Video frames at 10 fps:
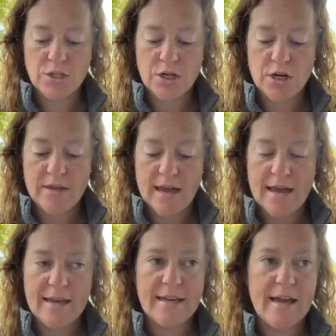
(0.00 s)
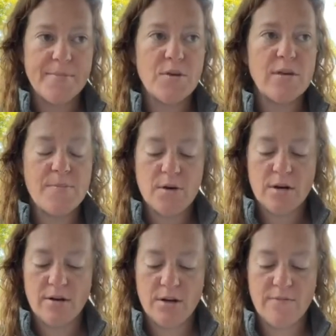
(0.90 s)
sure that you keep
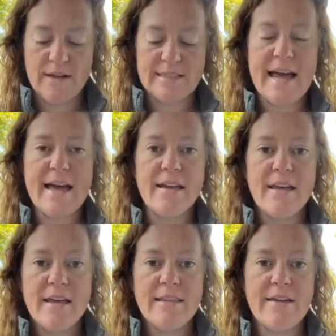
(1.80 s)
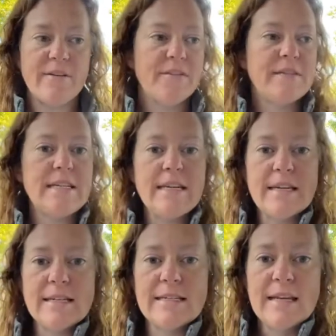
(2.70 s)
your fence hot, they have enough to
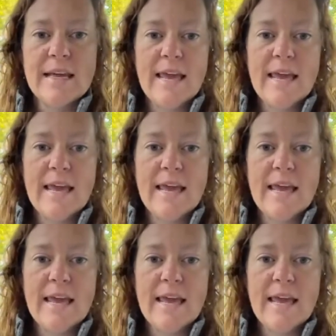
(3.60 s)
eat,